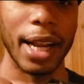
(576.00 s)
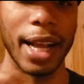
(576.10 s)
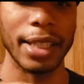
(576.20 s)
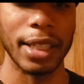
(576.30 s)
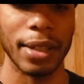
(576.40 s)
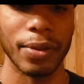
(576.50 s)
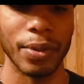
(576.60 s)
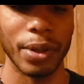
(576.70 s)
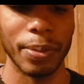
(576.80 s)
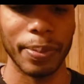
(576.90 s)
and it has a
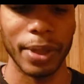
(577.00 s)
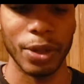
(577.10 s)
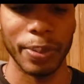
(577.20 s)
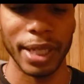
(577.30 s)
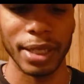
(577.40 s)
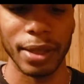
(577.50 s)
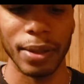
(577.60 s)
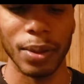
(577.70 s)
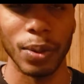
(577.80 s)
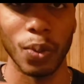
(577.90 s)
real little piece
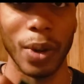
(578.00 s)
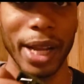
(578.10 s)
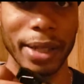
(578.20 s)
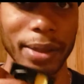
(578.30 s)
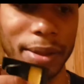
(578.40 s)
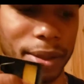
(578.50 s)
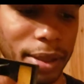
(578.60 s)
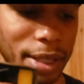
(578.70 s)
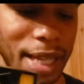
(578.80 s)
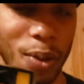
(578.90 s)
of wet.
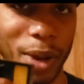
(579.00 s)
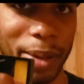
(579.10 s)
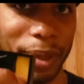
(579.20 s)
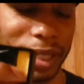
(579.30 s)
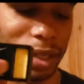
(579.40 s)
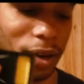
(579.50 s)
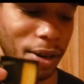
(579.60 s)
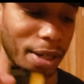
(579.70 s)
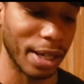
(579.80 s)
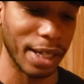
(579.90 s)
It's not wet, but it's
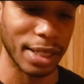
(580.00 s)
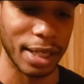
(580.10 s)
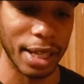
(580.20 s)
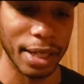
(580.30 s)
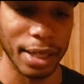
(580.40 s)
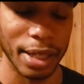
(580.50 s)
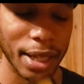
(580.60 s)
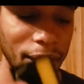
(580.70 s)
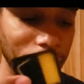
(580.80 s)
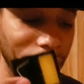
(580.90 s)
hard and it's thin.
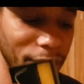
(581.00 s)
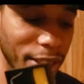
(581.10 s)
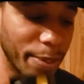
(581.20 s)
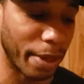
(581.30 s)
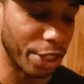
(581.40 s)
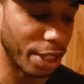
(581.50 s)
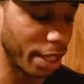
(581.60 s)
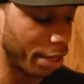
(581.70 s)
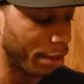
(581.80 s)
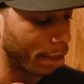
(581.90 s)
Piece of sponge
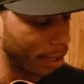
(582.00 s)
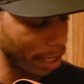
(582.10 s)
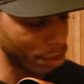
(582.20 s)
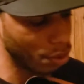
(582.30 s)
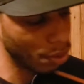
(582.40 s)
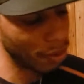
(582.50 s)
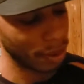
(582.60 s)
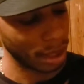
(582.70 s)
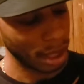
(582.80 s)
in there. That's cool.